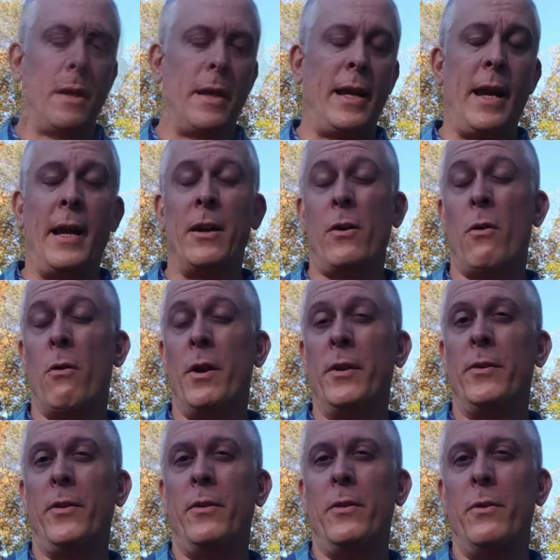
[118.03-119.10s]
Again,
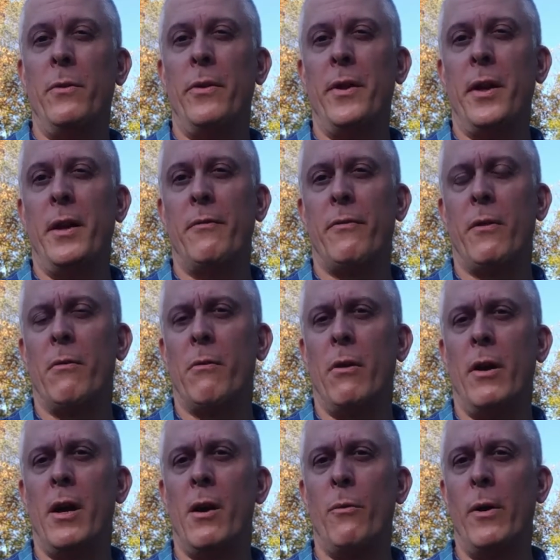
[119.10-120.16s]
according to the Front
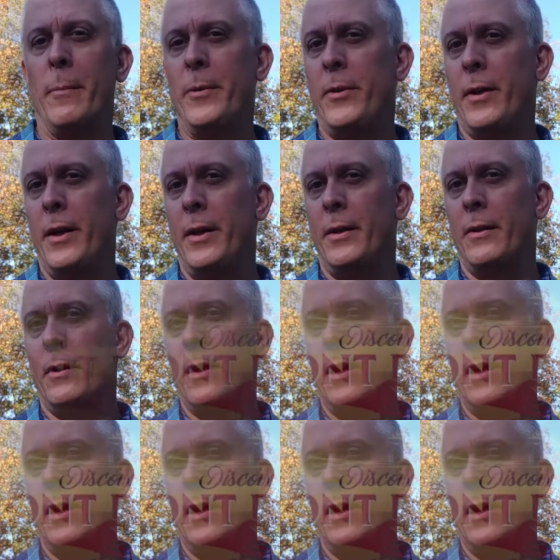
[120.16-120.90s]
Royal website,